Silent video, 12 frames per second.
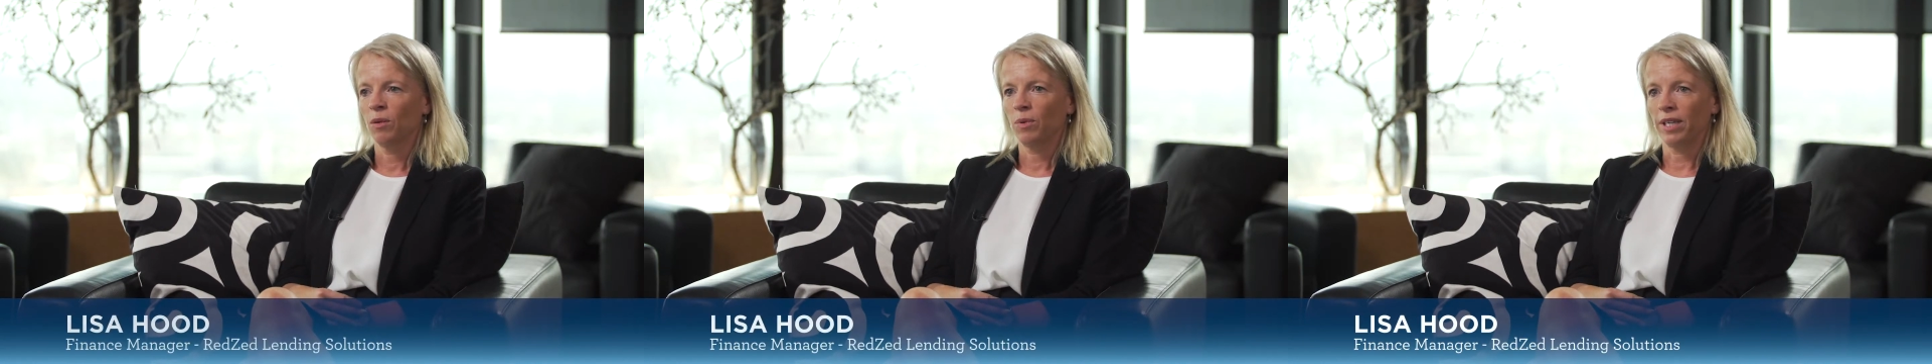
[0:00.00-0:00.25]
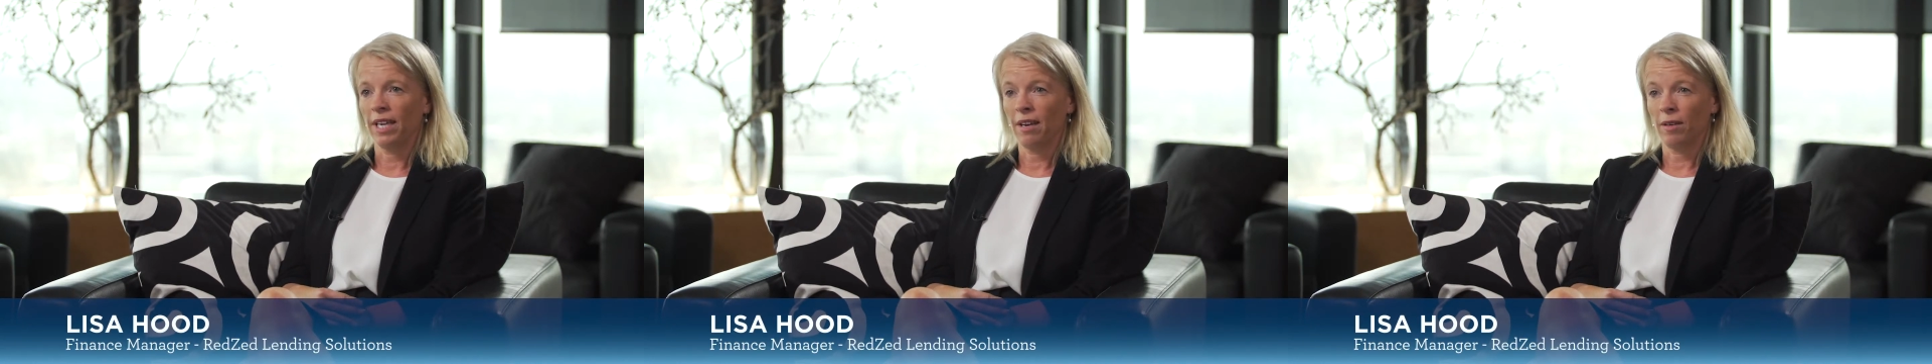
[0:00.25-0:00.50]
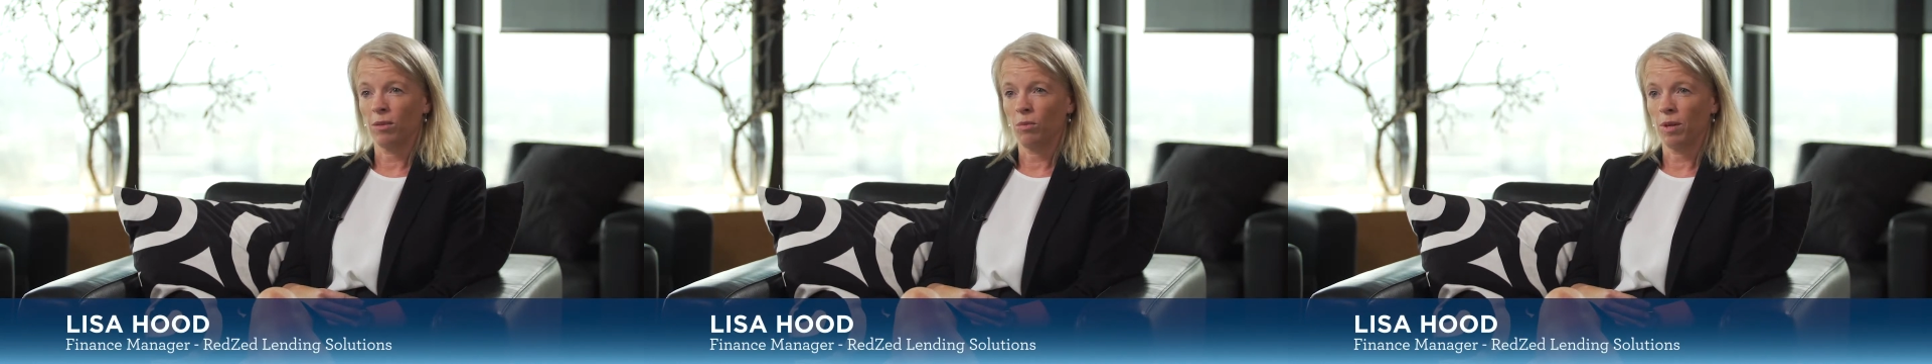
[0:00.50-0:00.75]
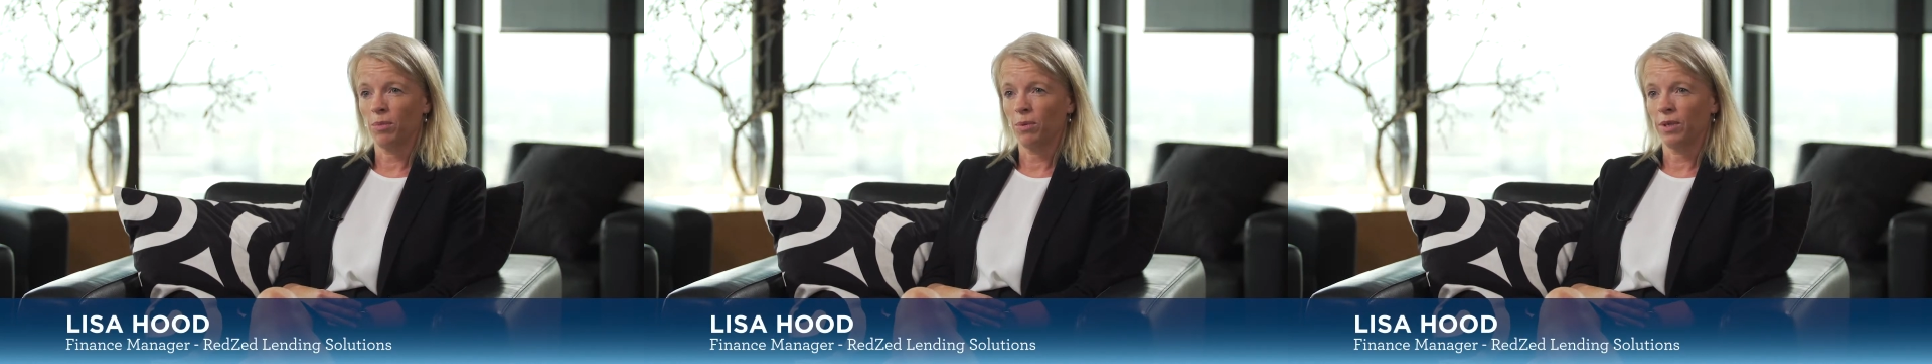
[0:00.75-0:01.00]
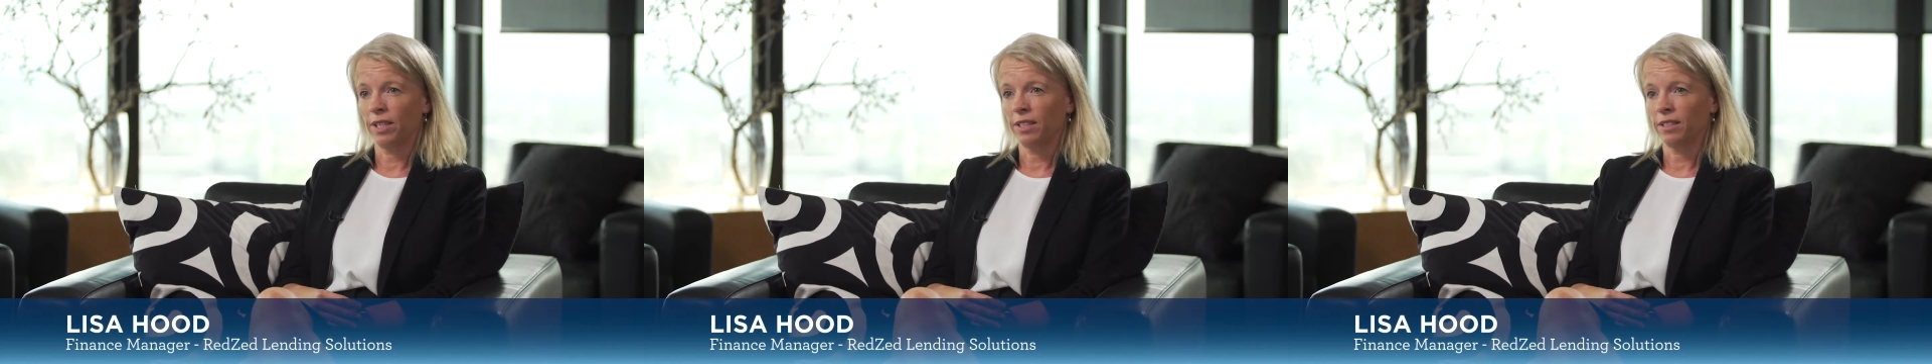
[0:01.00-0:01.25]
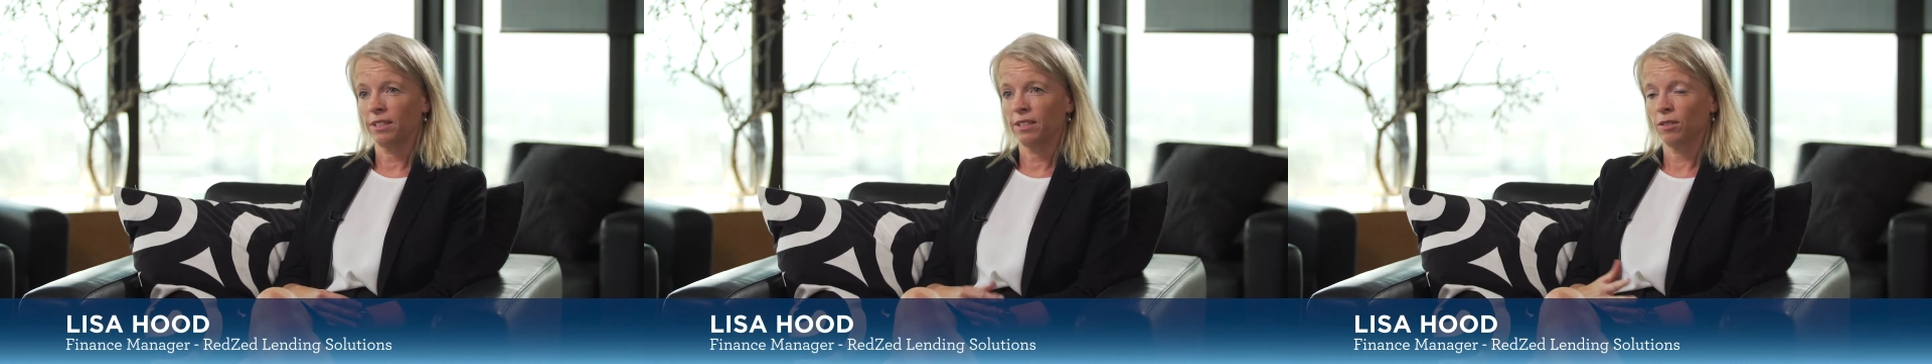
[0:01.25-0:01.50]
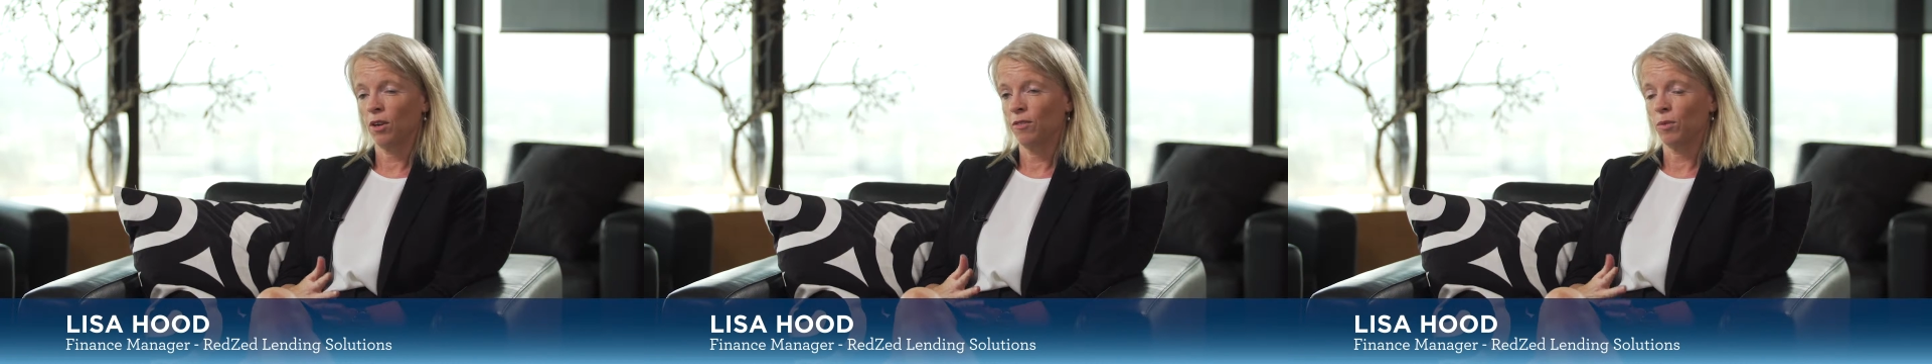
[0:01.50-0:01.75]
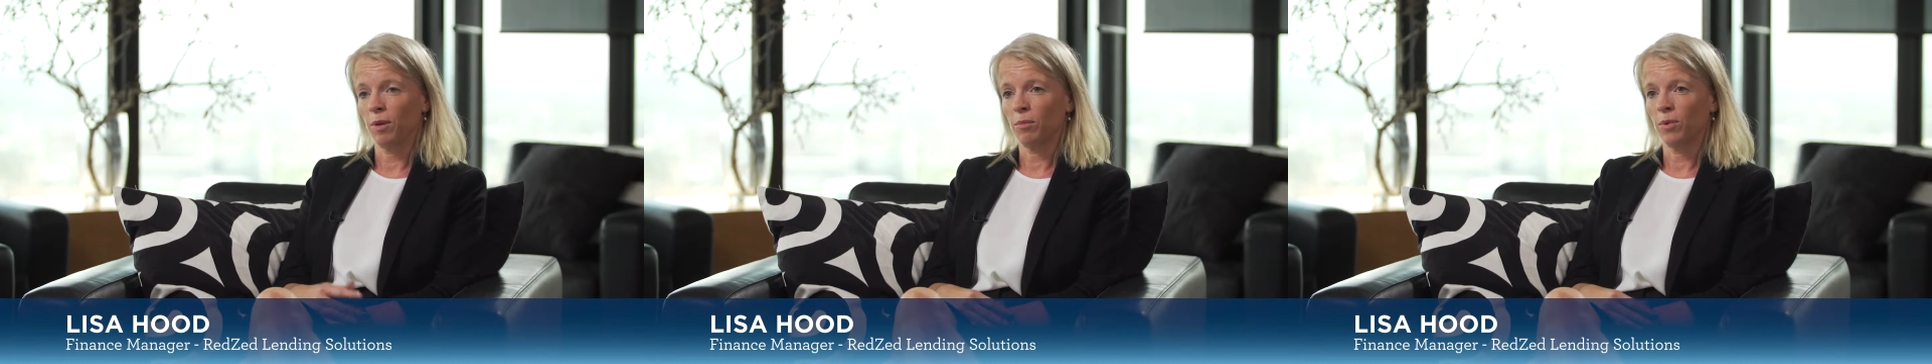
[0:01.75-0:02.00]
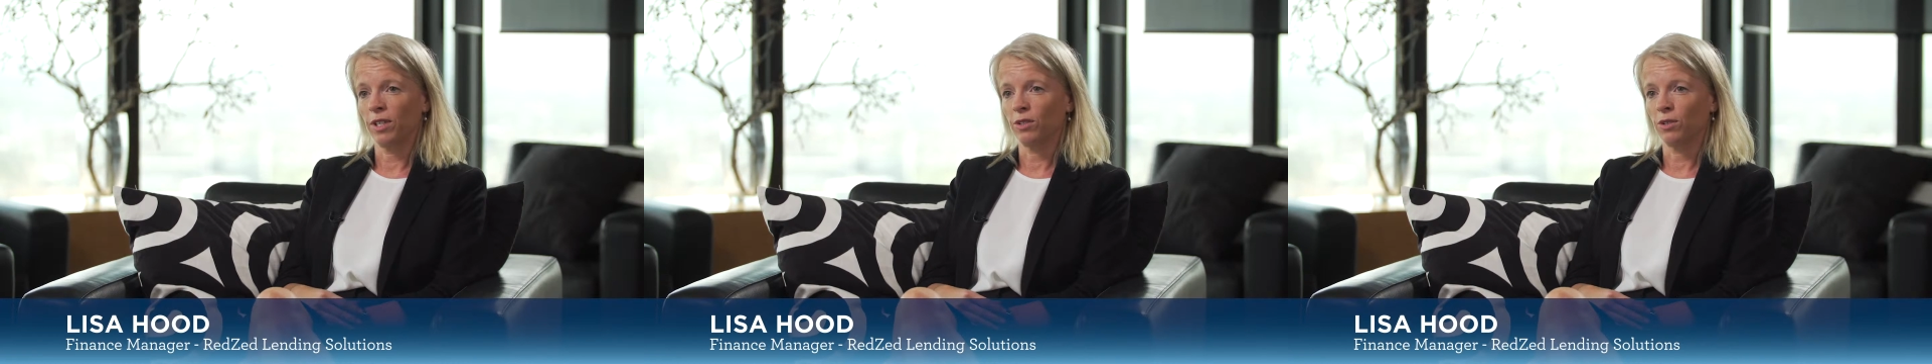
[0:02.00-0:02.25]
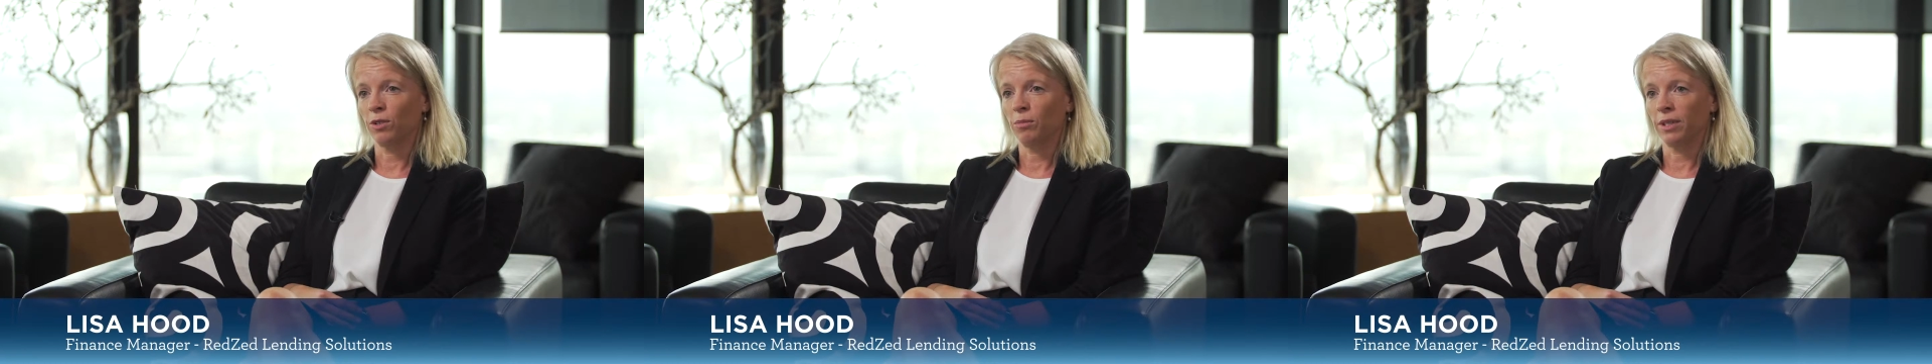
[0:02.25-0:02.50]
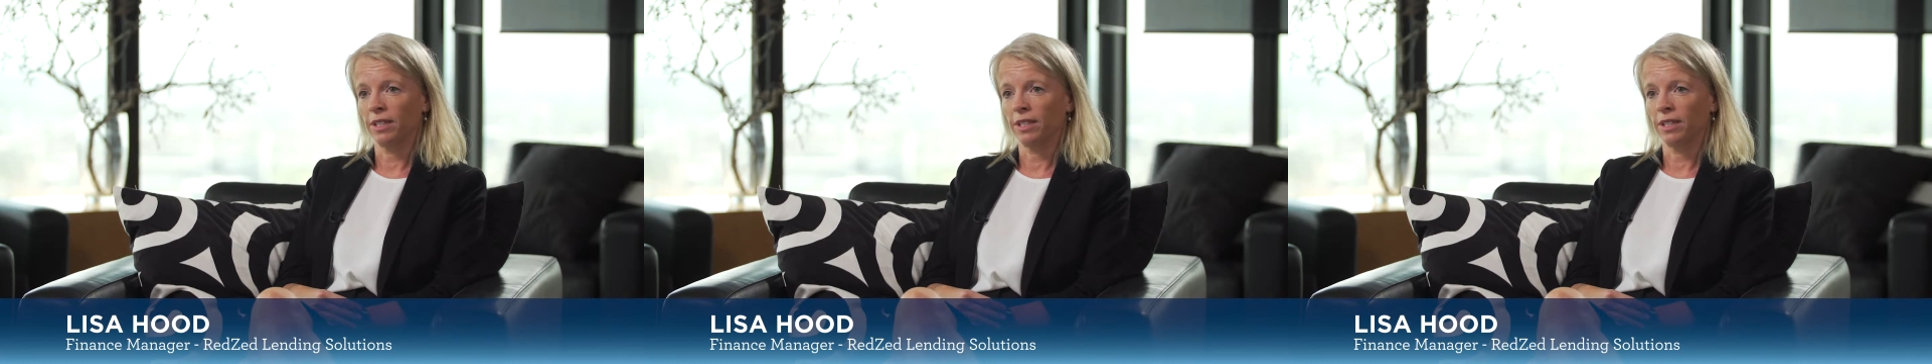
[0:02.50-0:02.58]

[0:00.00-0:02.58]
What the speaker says: We're now at over $1.2